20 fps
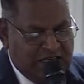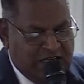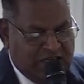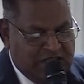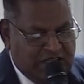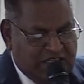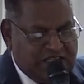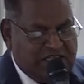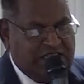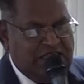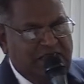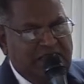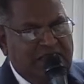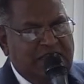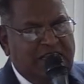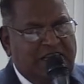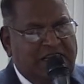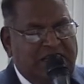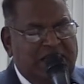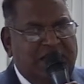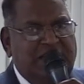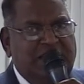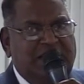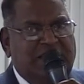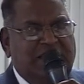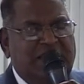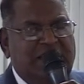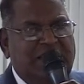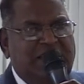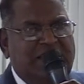The sin that
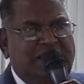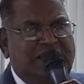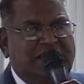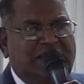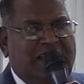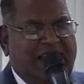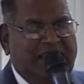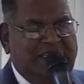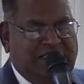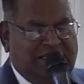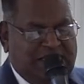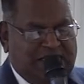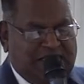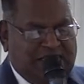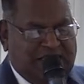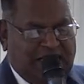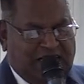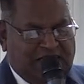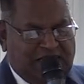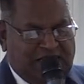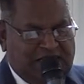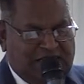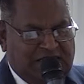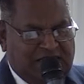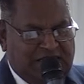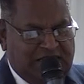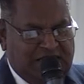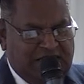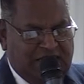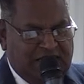easily entices
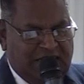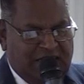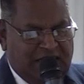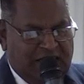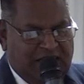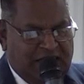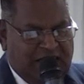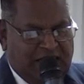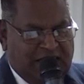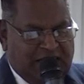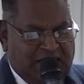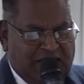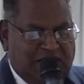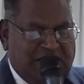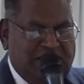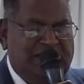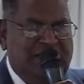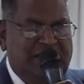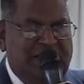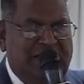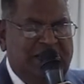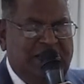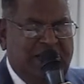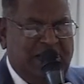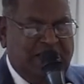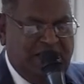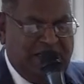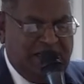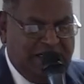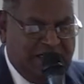us. The sin
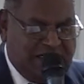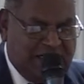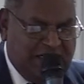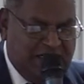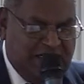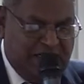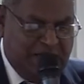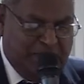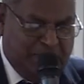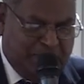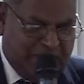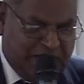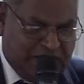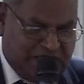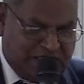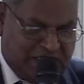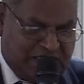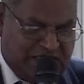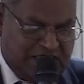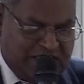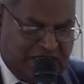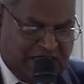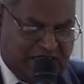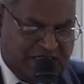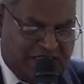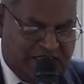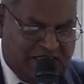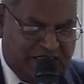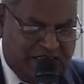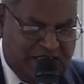that easily imprisons
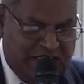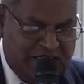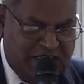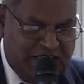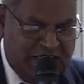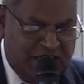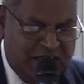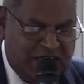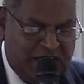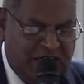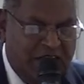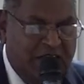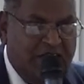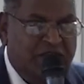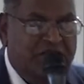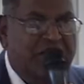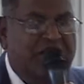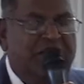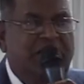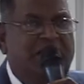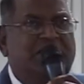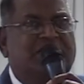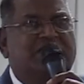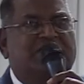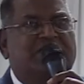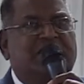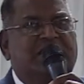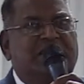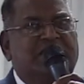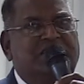us. There
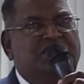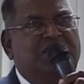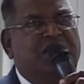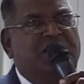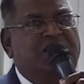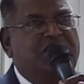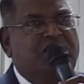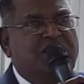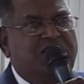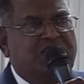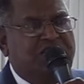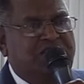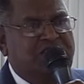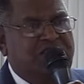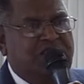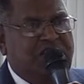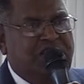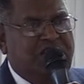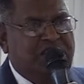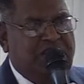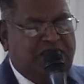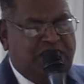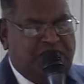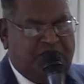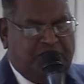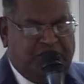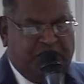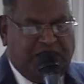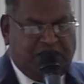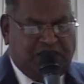is the general sin that
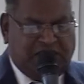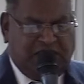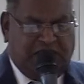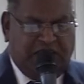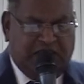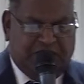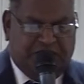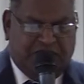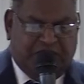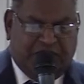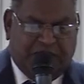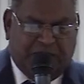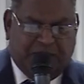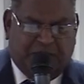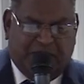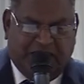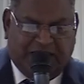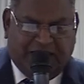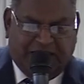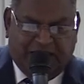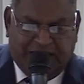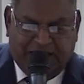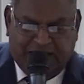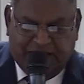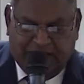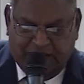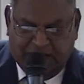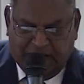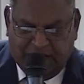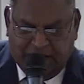affects everybody.
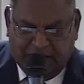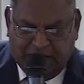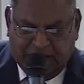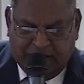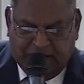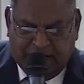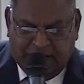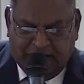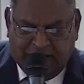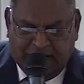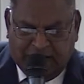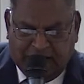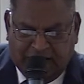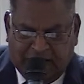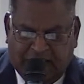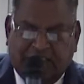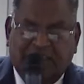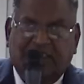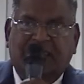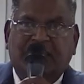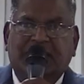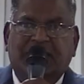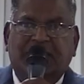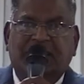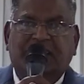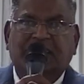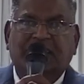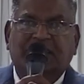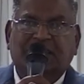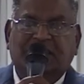And then
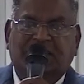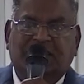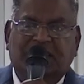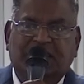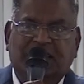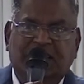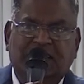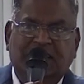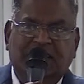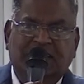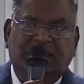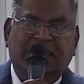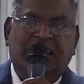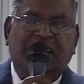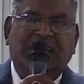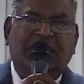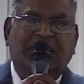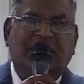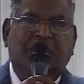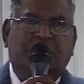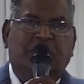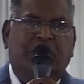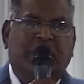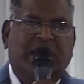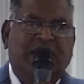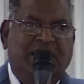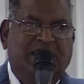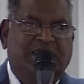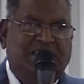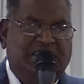there is the
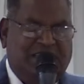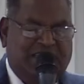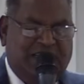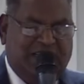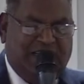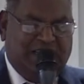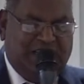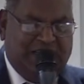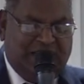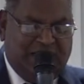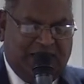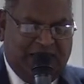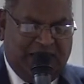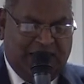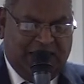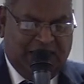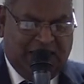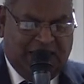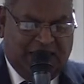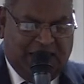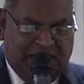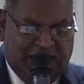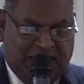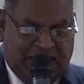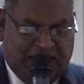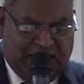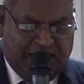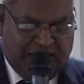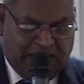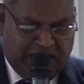tailor-made sin
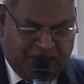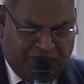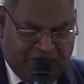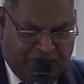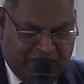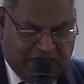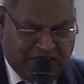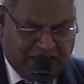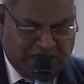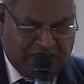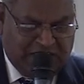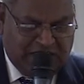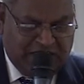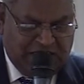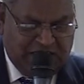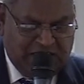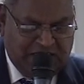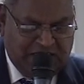that affects